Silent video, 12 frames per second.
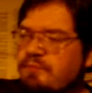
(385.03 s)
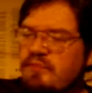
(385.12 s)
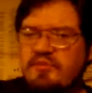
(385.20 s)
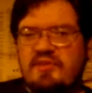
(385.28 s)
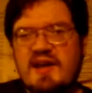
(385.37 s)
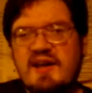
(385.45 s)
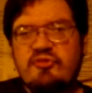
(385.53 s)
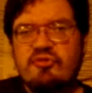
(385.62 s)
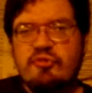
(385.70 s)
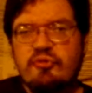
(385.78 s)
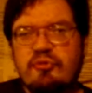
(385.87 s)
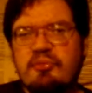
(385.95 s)
They
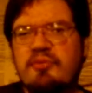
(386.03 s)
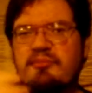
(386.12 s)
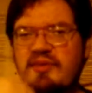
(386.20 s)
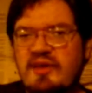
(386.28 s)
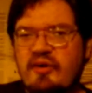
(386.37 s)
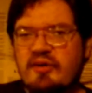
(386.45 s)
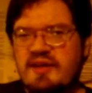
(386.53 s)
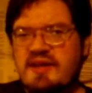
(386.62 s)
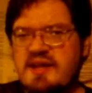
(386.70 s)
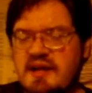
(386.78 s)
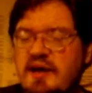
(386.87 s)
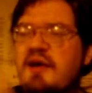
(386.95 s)
choose to put me on
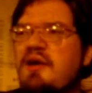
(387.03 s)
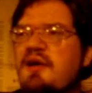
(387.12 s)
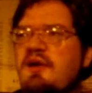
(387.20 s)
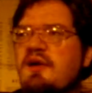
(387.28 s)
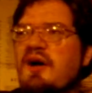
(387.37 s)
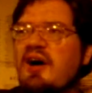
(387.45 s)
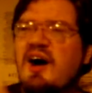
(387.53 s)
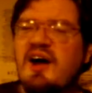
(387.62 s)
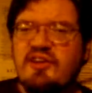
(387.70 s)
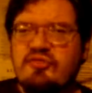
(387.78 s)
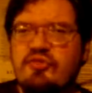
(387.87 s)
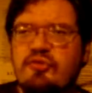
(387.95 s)
here. I
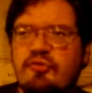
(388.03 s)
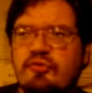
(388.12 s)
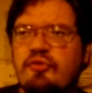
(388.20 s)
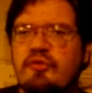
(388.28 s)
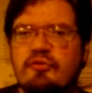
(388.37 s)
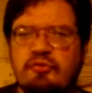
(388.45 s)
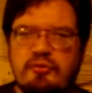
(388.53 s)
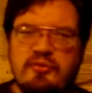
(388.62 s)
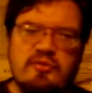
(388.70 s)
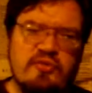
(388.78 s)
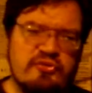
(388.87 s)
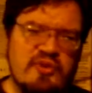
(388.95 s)
choose
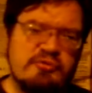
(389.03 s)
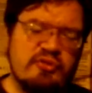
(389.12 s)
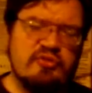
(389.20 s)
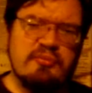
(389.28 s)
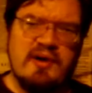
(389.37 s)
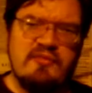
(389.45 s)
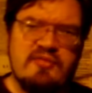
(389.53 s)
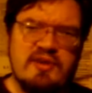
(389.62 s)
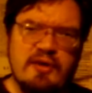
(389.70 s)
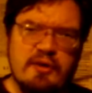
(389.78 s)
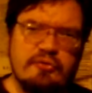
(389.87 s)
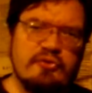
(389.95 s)
the subjects of my
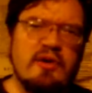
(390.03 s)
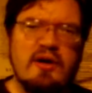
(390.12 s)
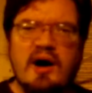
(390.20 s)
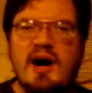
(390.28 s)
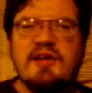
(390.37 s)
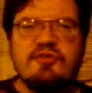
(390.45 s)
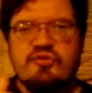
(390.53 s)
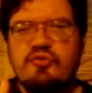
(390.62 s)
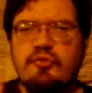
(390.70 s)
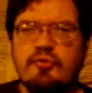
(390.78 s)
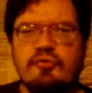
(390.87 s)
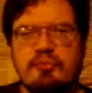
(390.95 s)
videos. I
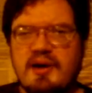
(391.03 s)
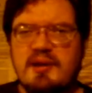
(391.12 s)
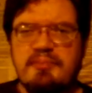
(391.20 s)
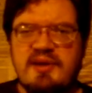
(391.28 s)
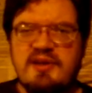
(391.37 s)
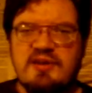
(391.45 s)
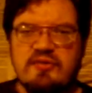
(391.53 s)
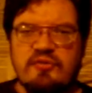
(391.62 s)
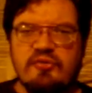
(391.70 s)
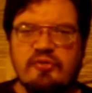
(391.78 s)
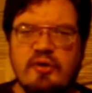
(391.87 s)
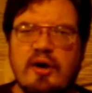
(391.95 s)
choose my
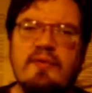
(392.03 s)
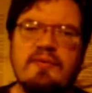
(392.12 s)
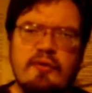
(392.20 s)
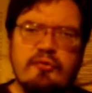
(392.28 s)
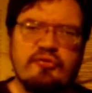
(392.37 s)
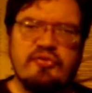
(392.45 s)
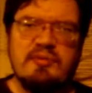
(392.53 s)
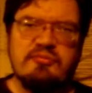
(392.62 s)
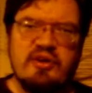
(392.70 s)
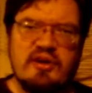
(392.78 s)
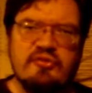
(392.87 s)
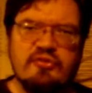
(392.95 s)
opinions on those
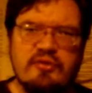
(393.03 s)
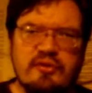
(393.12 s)
subjects.